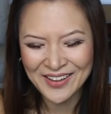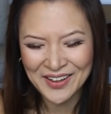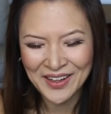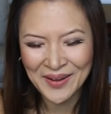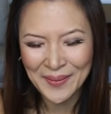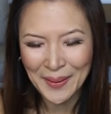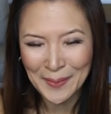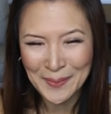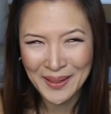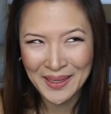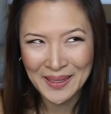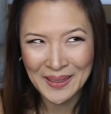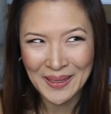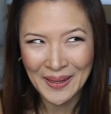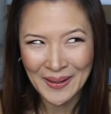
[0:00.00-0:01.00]
I mean,
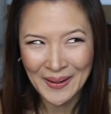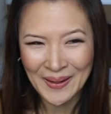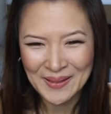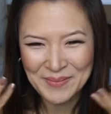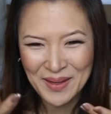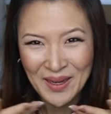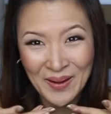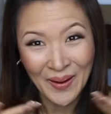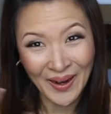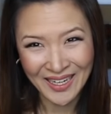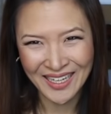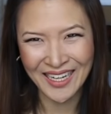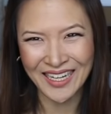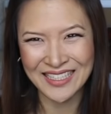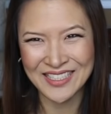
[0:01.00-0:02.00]
my
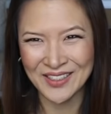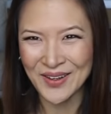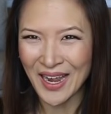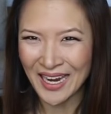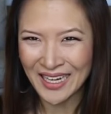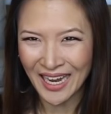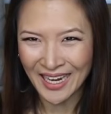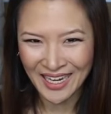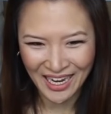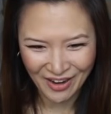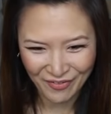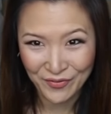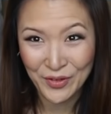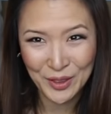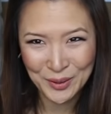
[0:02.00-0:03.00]
audience, you know, I
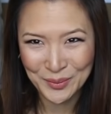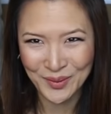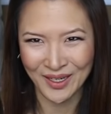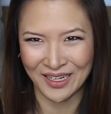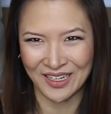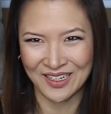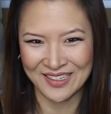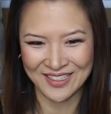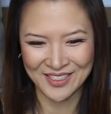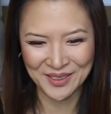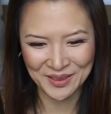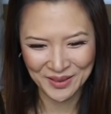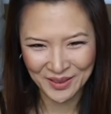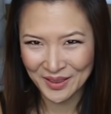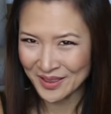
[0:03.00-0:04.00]
have viewers.
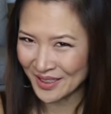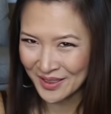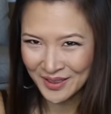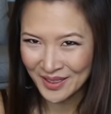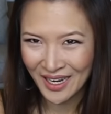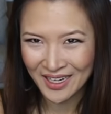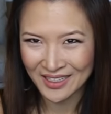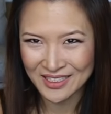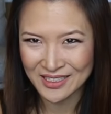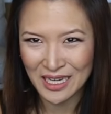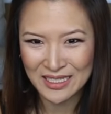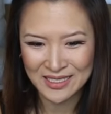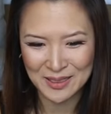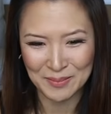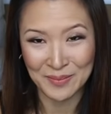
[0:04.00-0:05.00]
You gotta
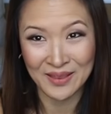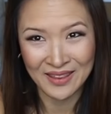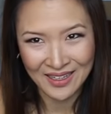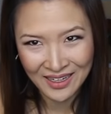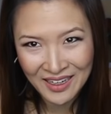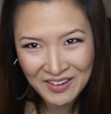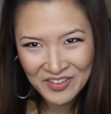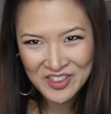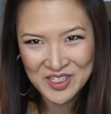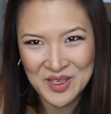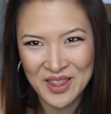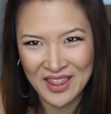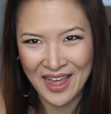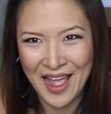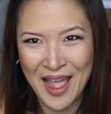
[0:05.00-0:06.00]
send some love to
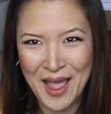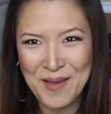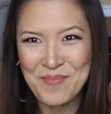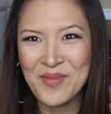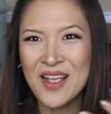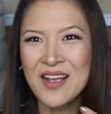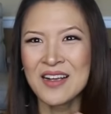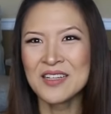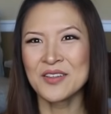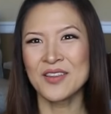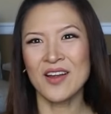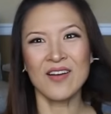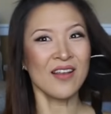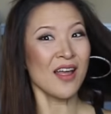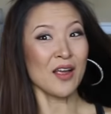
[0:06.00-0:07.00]
them. So
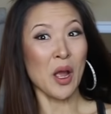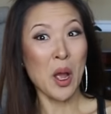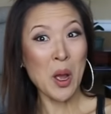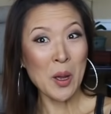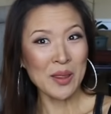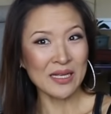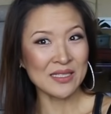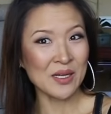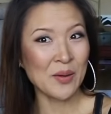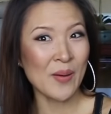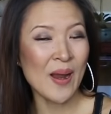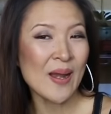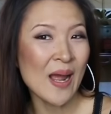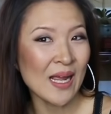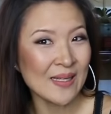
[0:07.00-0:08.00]
they're like, oh, that's a
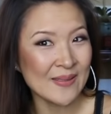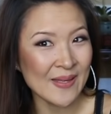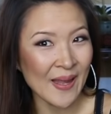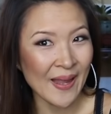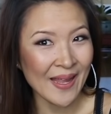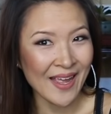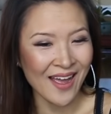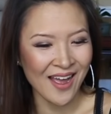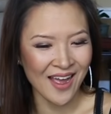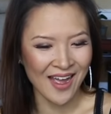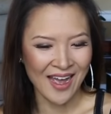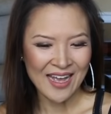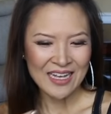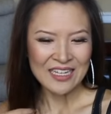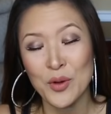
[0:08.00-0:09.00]
great
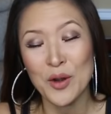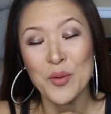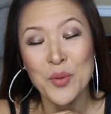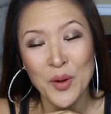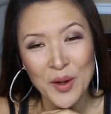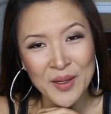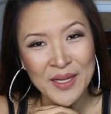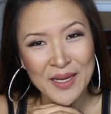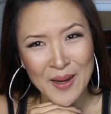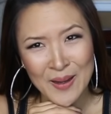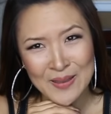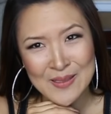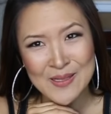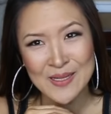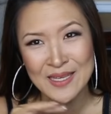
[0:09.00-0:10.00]
idea. We're working
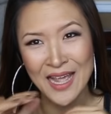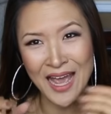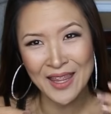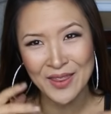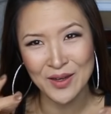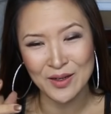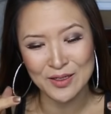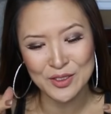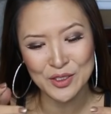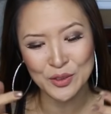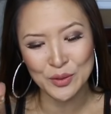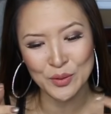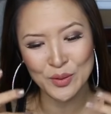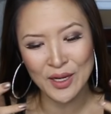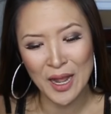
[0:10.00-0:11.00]
on together
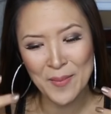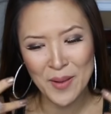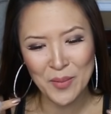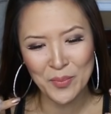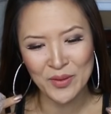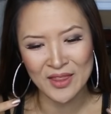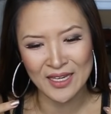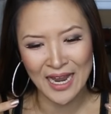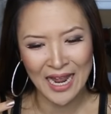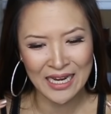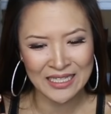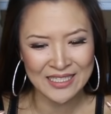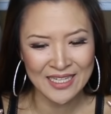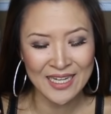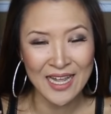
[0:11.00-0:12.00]
to come up with an
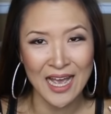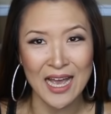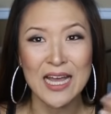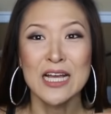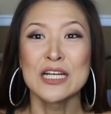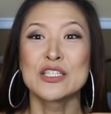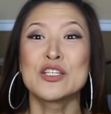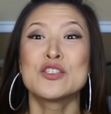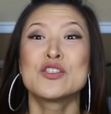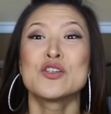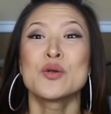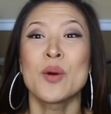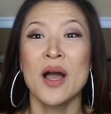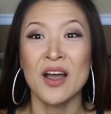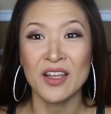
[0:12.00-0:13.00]
idea to
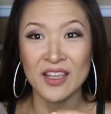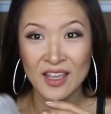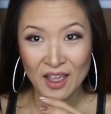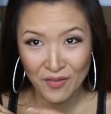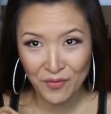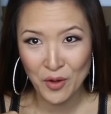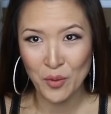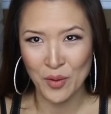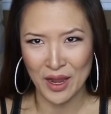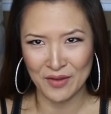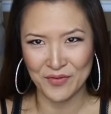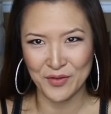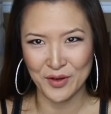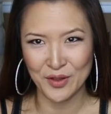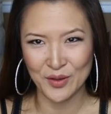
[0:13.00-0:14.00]
do a giveaway
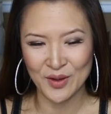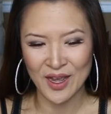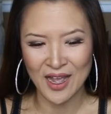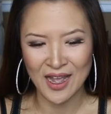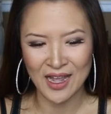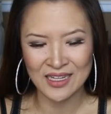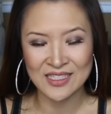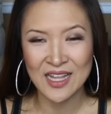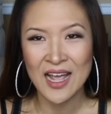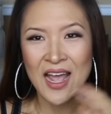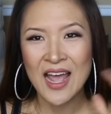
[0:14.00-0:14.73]
for you guys.